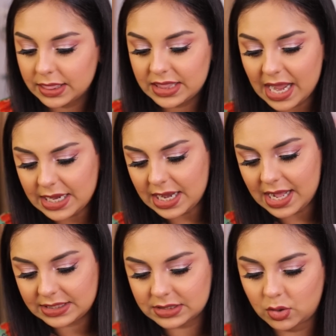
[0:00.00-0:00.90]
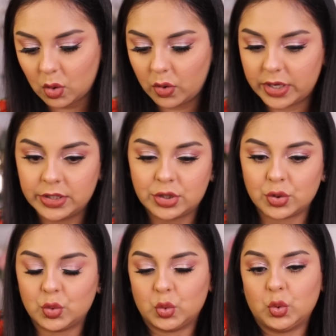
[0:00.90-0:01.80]
Then let's go
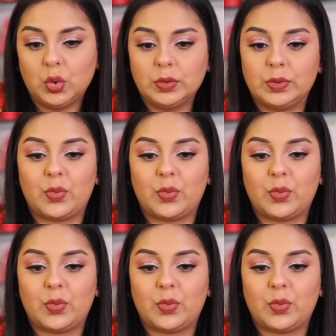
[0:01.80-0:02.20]
into,